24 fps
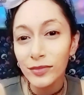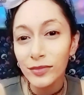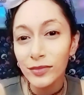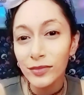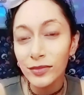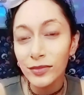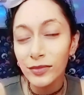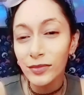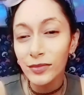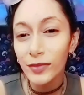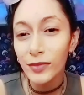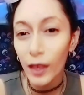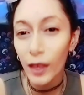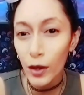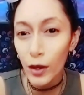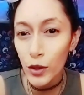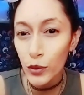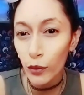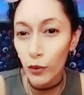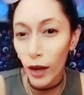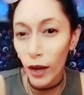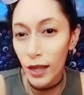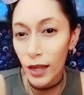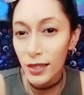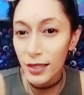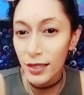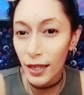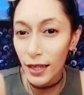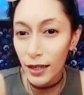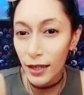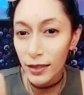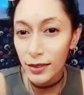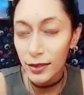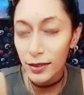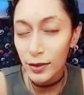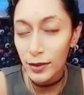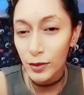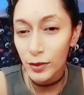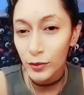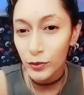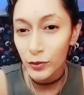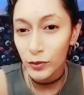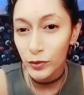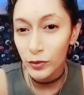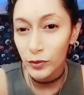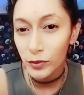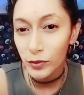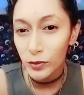that's racist.
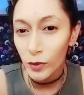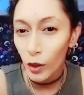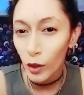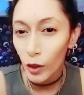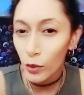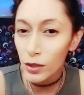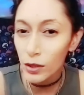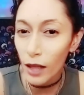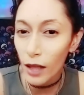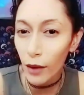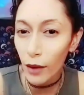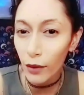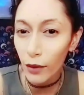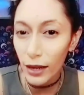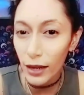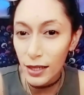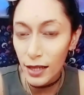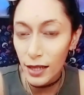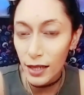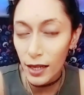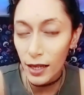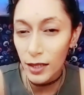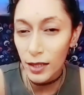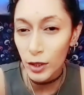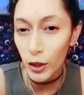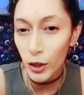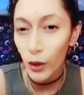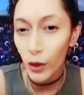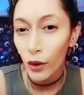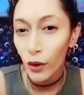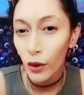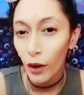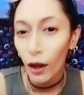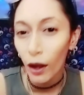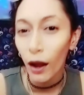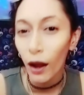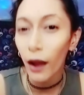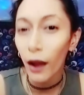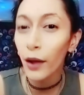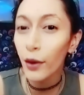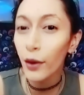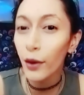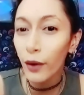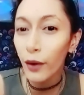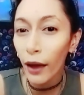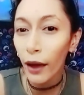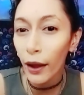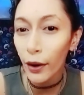Was that racist? Are you
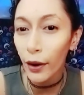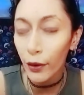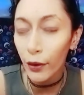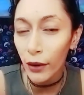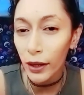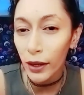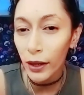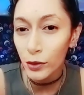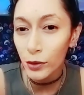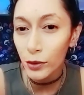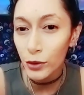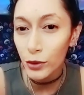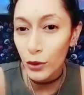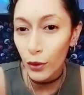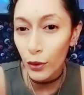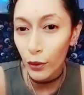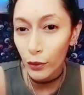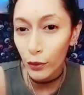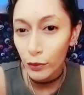catering to